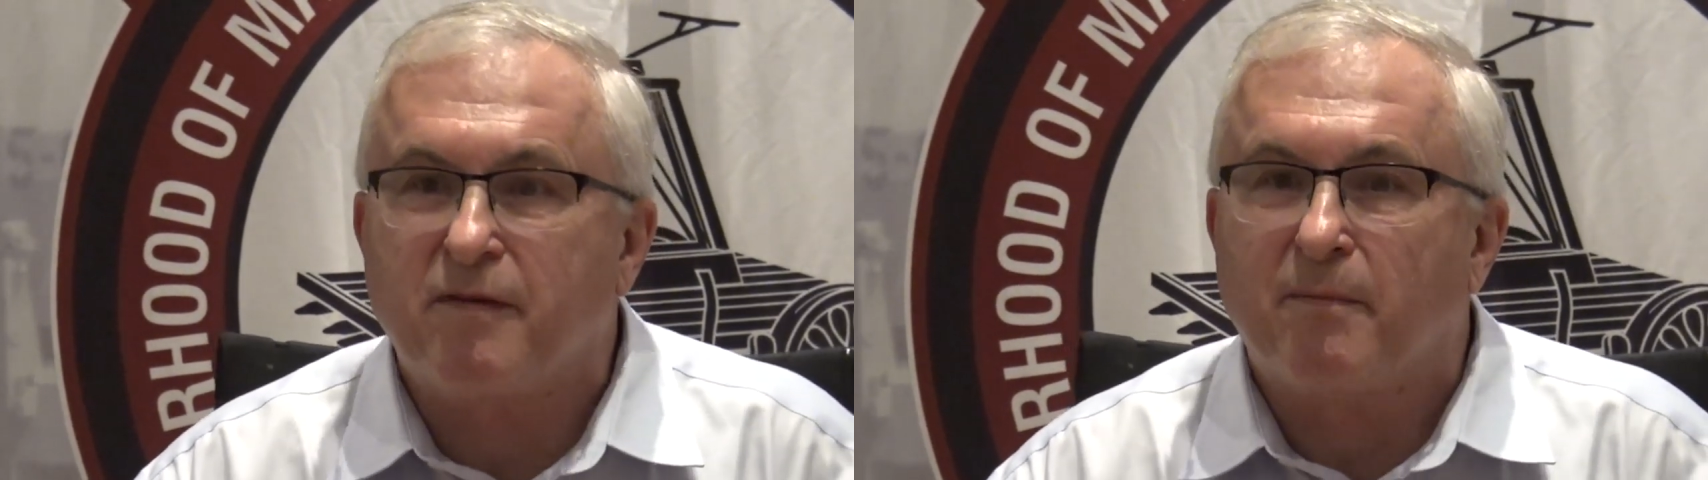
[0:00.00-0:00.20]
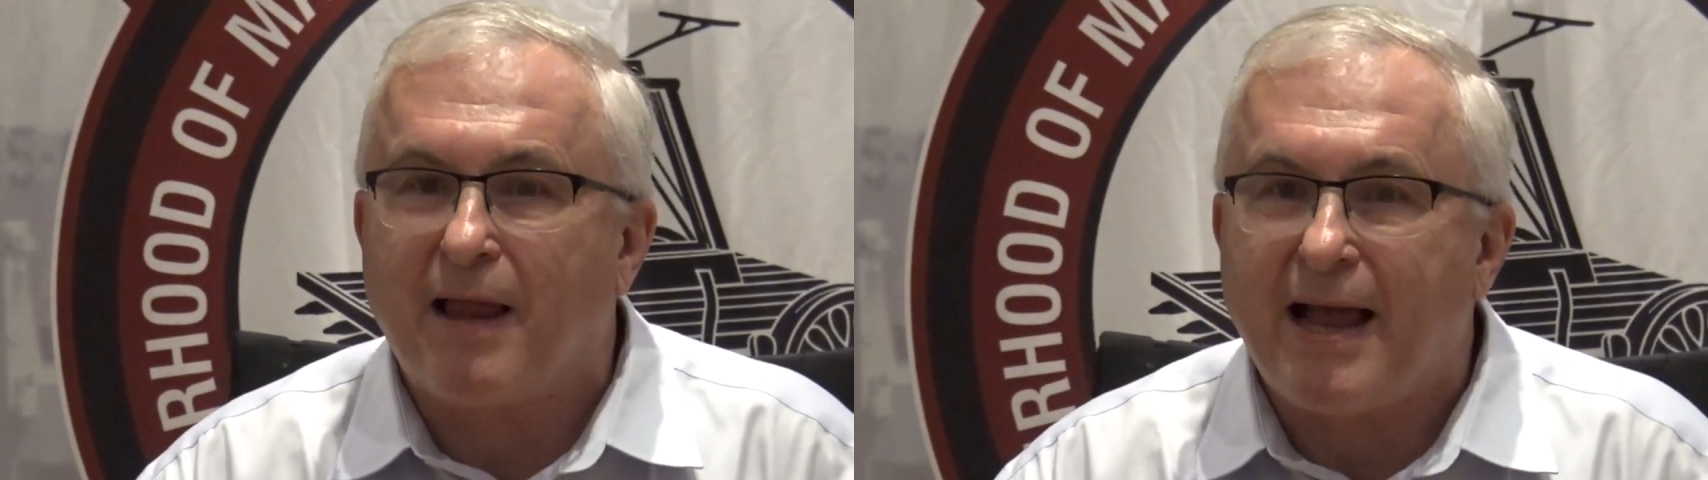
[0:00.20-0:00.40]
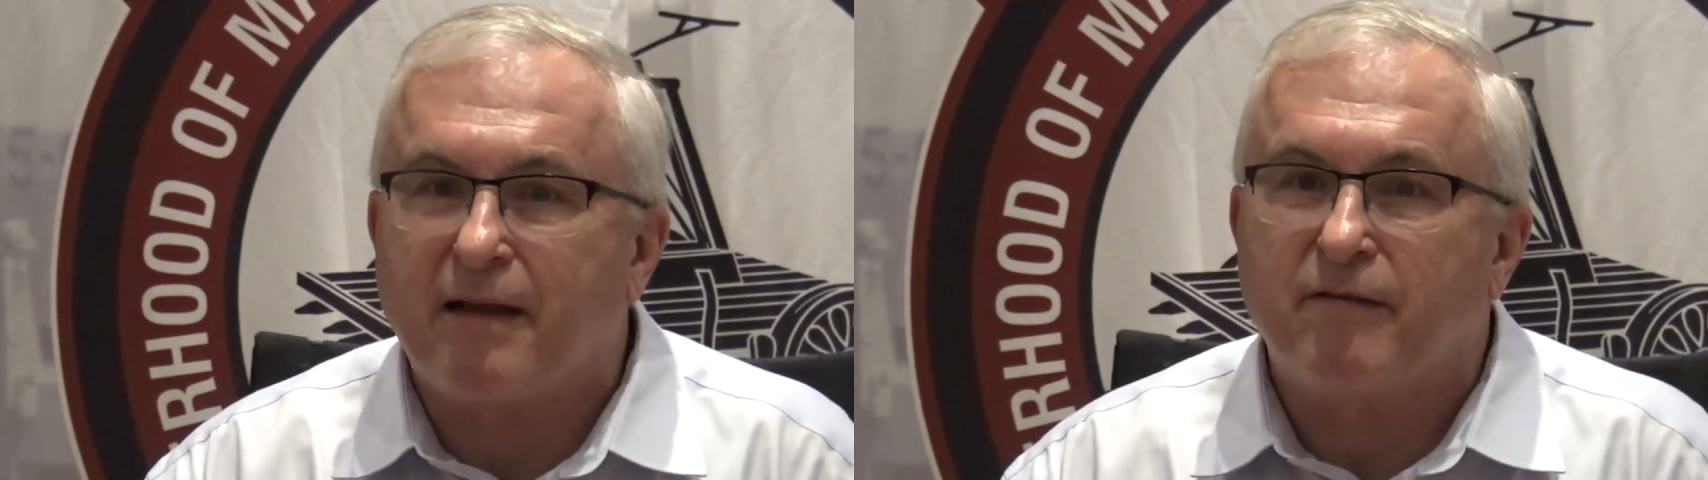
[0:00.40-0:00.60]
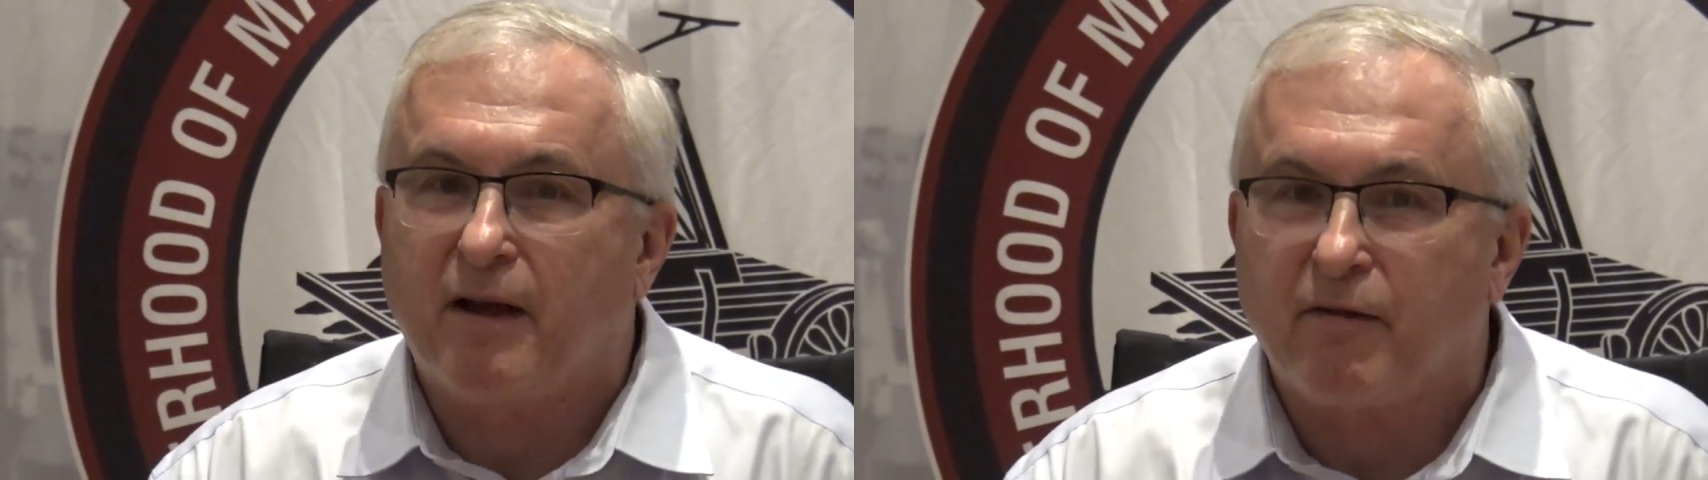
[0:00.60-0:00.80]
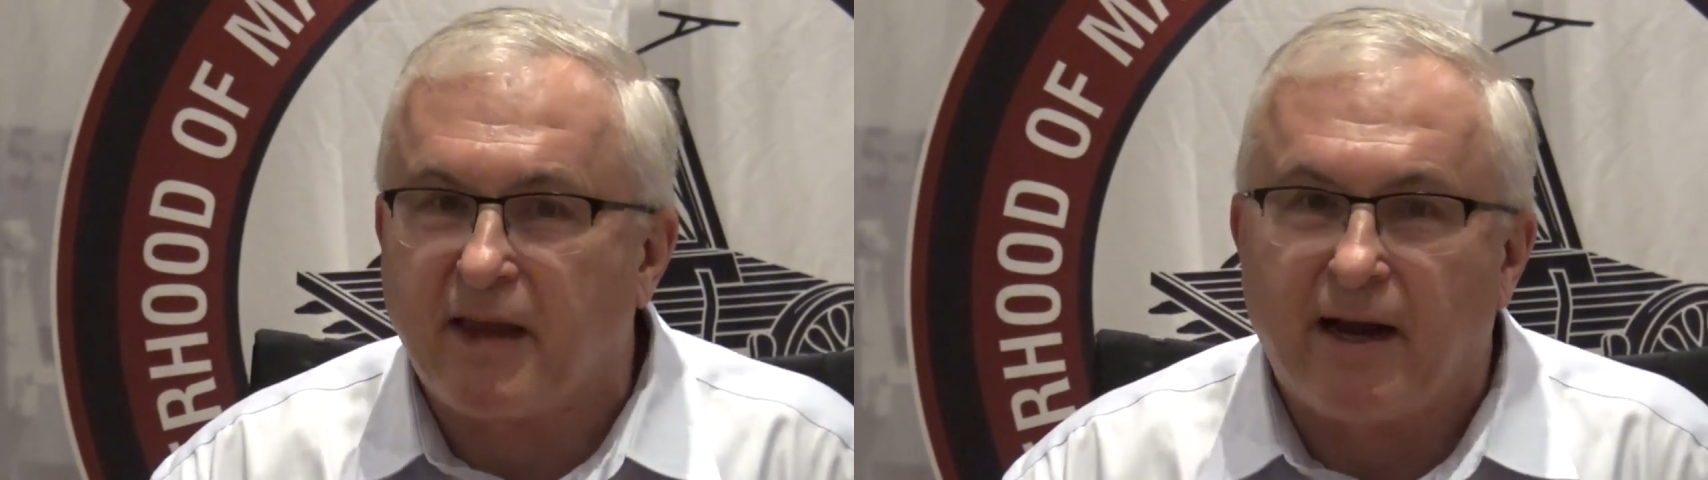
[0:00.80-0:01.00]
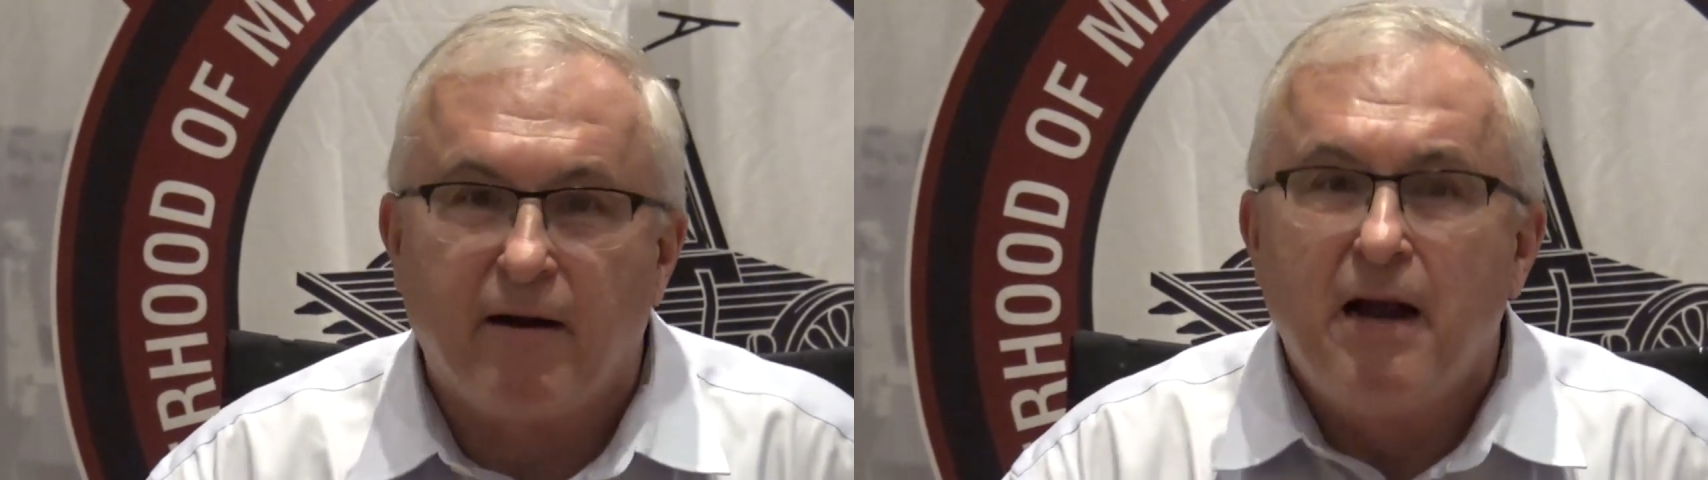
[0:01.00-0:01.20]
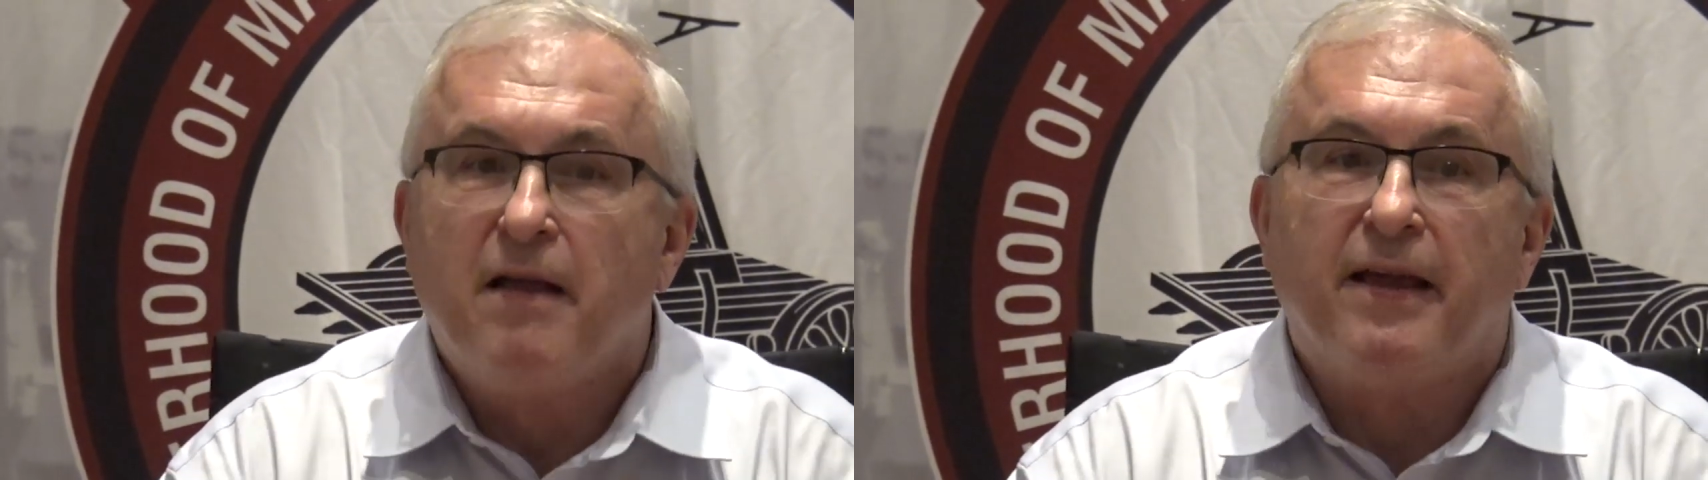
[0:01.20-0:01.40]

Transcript: from lack of health care